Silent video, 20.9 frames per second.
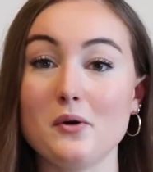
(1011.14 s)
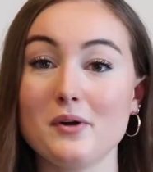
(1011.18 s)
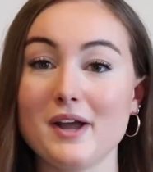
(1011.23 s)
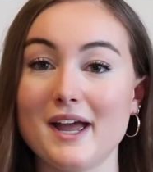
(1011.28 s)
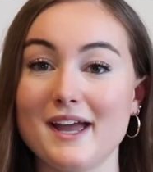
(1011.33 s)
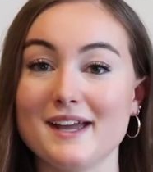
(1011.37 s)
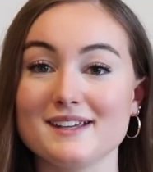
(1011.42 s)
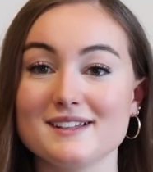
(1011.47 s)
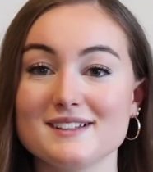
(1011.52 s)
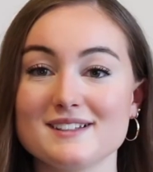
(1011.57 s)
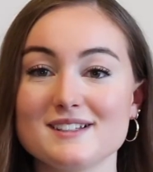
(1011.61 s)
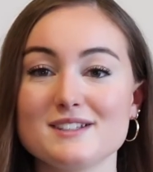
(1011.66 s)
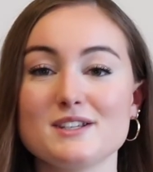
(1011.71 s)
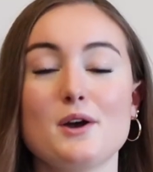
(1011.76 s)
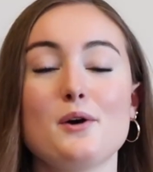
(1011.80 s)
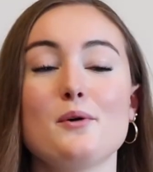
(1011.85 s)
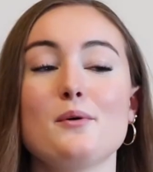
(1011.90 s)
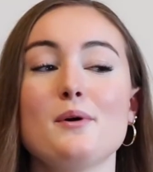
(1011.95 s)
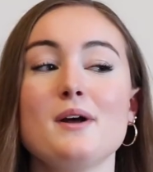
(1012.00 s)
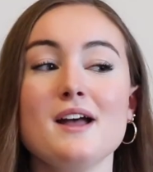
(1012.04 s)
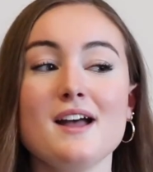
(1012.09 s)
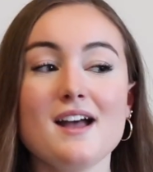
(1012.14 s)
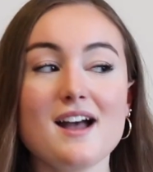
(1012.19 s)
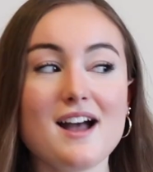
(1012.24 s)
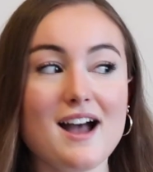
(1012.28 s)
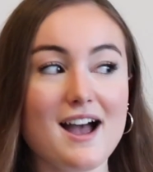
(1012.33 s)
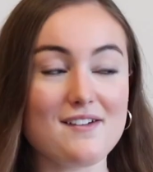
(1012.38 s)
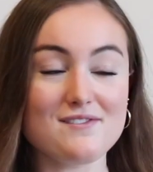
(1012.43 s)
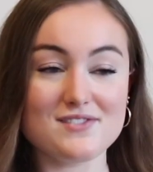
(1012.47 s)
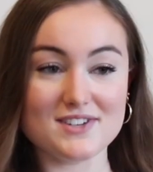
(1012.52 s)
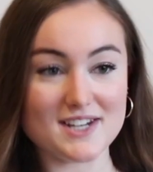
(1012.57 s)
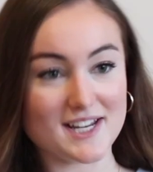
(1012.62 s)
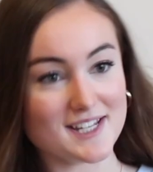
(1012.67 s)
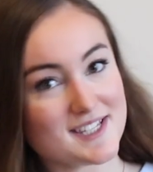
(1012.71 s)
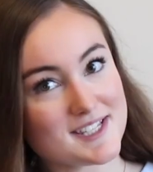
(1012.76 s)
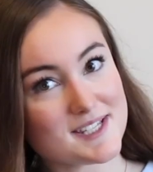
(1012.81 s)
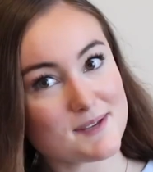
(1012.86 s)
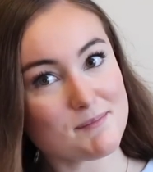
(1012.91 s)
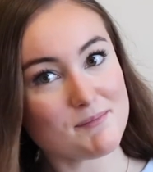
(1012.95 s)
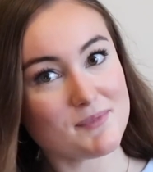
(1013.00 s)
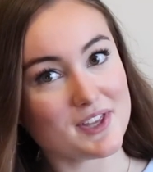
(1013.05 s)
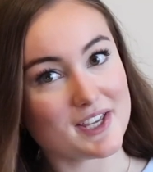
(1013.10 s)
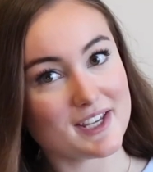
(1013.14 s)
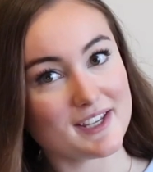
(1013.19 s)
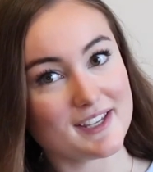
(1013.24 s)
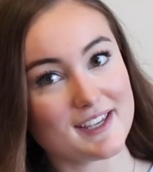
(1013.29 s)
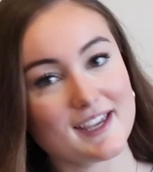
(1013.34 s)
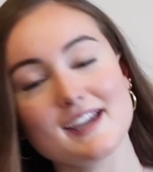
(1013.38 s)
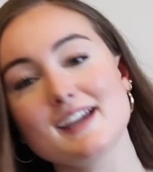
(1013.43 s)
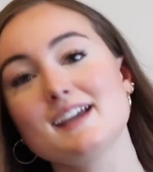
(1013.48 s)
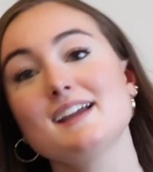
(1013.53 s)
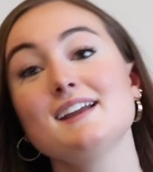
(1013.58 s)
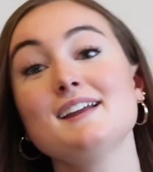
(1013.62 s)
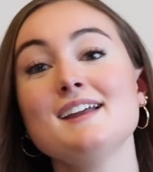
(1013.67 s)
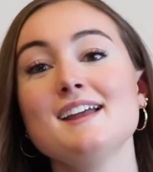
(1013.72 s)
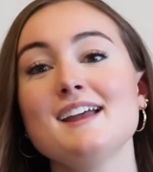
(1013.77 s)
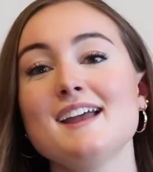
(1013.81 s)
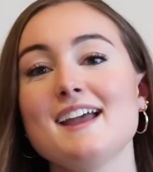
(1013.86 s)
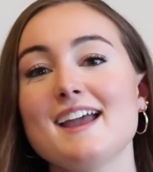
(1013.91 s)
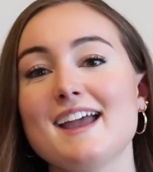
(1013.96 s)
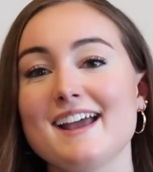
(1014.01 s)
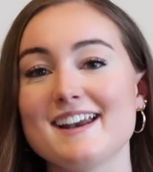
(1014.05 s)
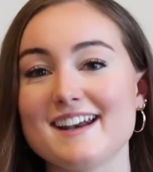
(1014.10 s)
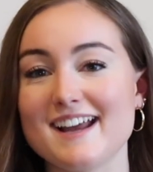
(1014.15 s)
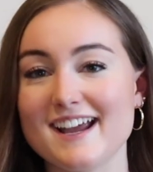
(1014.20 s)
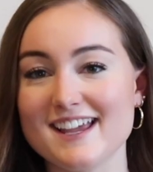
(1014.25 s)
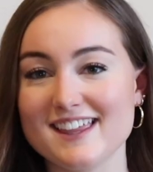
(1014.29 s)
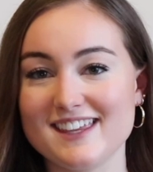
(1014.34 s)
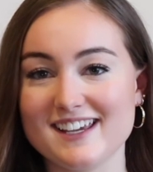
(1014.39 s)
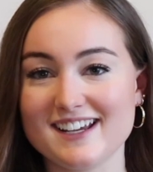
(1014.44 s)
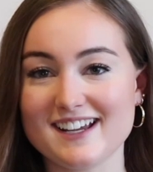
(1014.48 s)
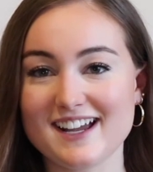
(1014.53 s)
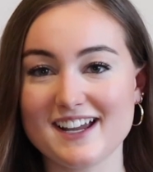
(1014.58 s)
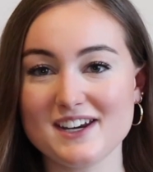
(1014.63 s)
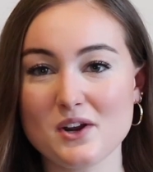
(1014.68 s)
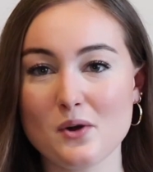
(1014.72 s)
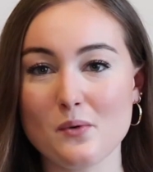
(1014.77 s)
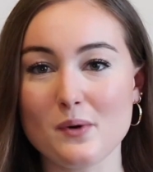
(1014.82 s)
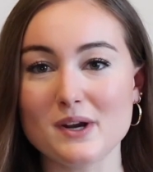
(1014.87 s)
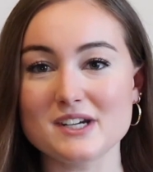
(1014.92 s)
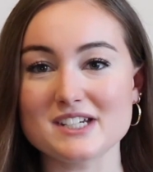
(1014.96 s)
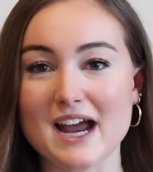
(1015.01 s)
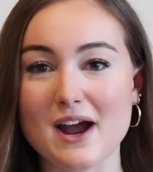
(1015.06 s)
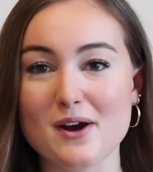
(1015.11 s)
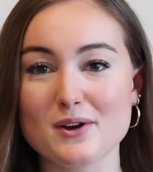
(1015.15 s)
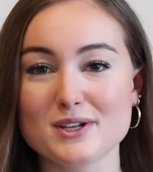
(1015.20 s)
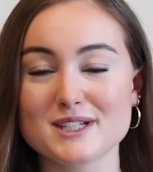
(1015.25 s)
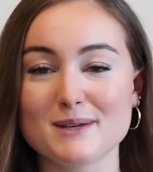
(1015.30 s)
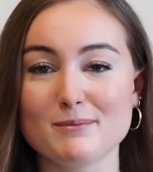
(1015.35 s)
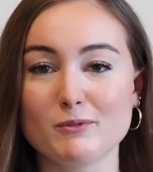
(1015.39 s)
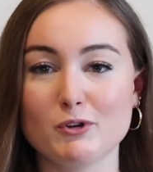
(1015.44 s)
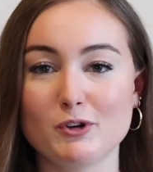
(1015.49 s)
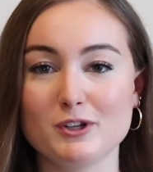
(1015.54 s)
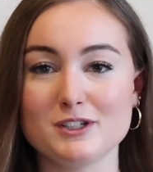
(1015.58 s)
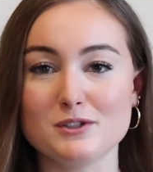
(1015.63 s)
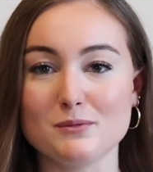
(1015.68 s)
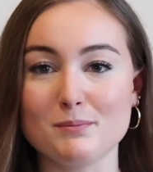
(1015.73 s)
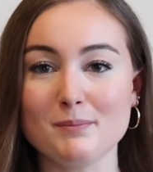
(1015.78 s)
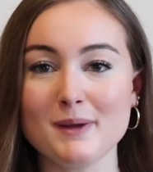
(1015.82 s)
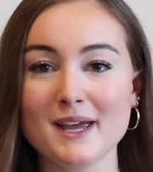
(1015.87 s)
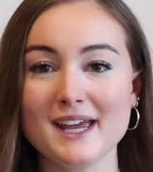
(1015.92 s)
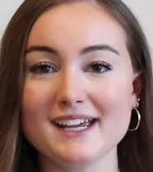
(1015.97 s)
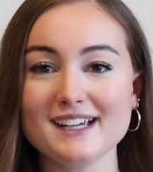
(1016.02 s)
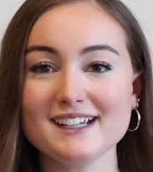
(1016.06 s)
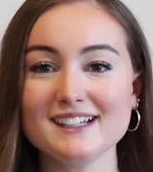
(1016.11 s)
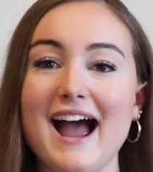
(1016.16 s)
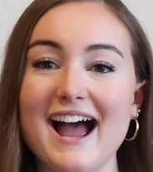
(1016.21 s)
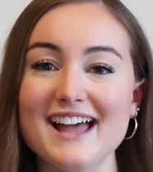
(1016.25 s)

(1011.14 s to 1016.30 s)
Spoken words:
Okay, so I've done some thinking and I think I know which house I'm going to pick.